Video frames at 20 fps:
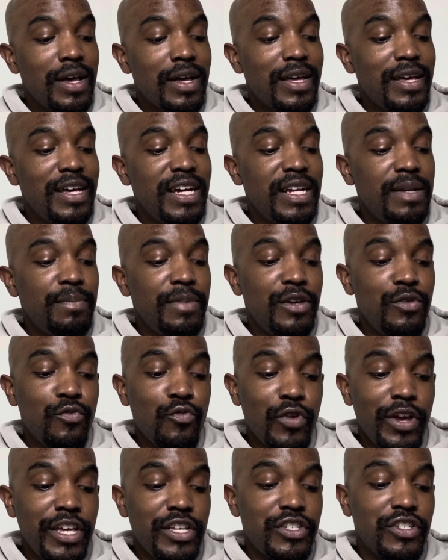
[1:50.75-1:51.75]
could be
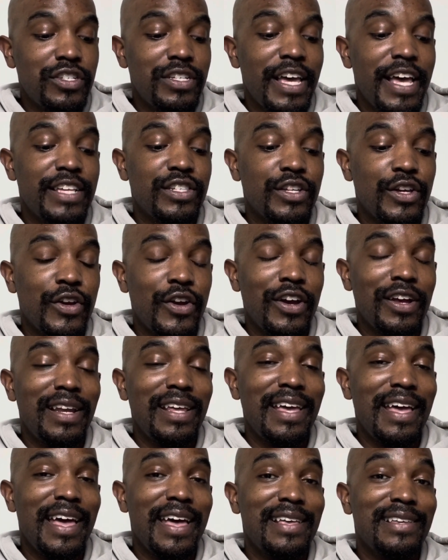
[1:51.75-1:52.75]
reached as
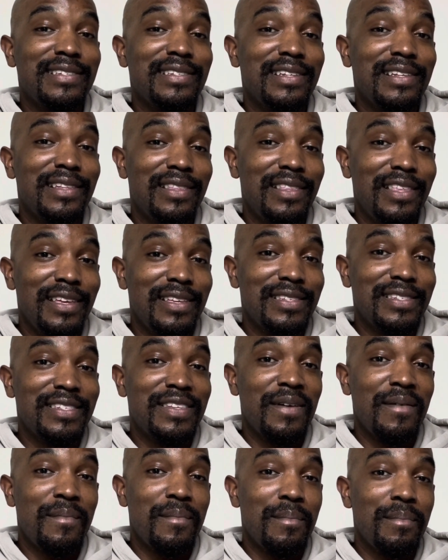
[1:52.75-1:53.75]
early as
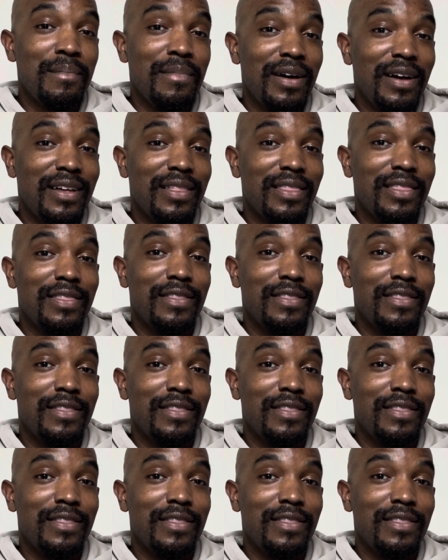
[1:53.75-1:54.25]
this month.